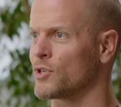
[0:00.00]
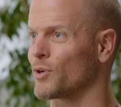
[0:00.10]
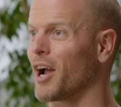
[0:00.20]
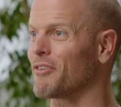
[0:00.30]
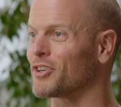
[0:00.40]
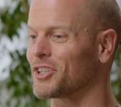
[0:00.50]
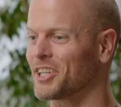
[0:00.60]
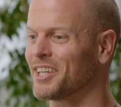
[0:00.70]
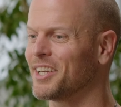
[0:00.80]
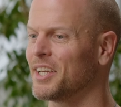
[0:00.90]

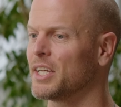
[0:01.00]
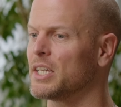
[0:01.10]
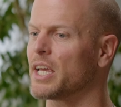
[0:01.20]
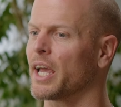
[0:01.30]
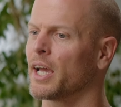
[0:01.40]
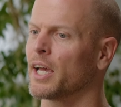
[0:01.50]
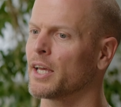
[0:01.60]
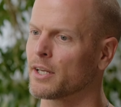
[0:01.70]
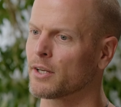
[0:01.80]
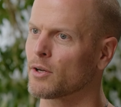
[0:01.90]
geographically,
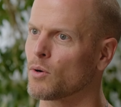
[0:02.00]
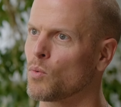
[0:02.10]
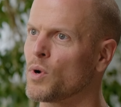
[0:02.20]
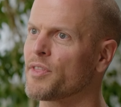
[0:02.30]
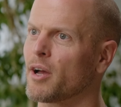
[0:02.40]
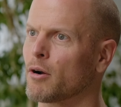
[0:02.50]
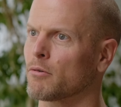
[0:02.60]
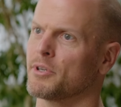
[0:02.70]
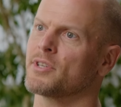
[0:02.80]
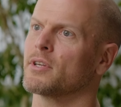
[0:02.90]
and
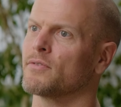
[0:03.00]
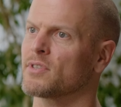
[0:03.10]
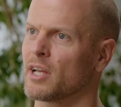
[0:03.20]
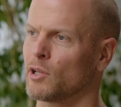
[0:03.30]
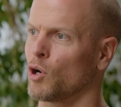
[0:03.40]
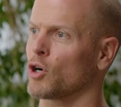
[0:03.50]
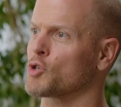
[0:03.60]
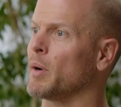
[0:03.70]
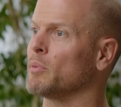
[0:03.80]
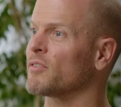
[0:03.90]
without risk of, say,
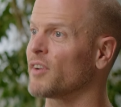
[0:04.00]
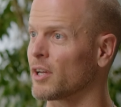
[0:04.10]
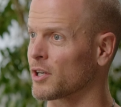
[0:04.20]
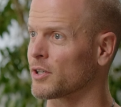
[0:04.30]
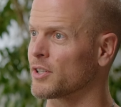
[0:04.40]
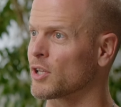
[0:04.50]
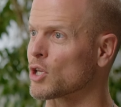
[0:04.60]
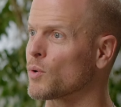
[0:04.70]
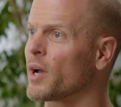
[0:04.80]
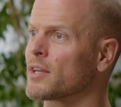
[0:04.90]
large public failure in
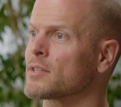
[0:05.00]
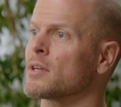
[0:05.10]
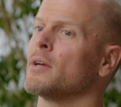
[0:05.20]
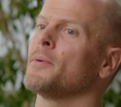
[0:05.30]
the US,